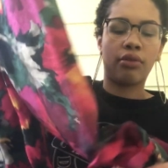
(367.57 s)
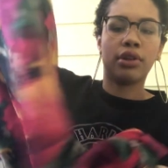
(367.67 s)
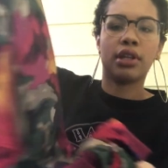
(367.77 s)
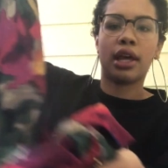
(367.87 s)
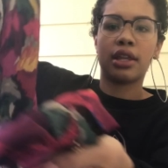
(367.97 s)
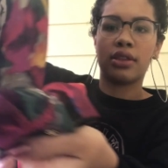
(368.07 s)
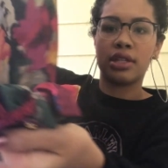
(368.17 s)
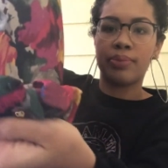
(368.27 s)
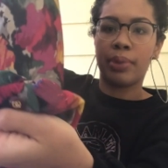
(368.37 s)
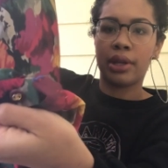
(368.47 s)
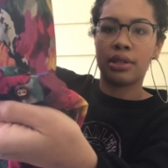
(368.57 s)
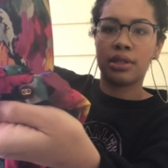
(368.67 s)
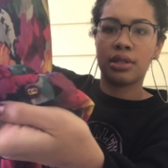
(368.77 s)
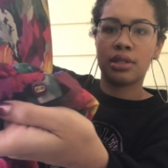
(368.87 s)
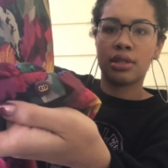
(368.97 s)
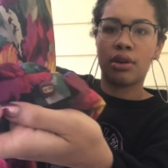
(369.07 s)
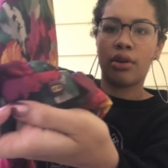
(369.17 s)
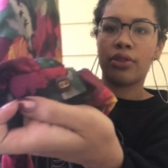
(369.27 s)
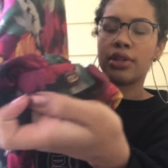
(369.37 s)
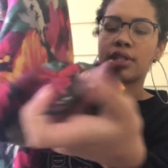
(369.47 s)
I really like these buttons
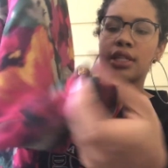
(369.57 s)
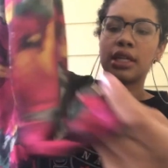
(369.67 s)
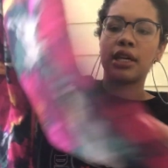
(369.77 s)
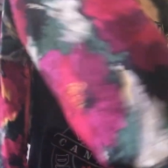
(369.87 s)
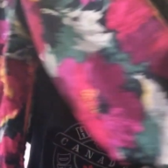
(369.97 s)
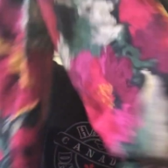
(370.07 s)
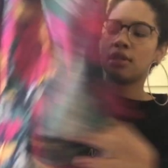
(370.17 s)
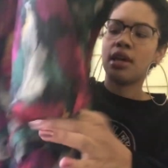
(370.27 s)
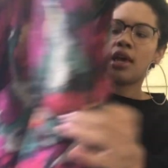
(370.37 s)
on the sleeves.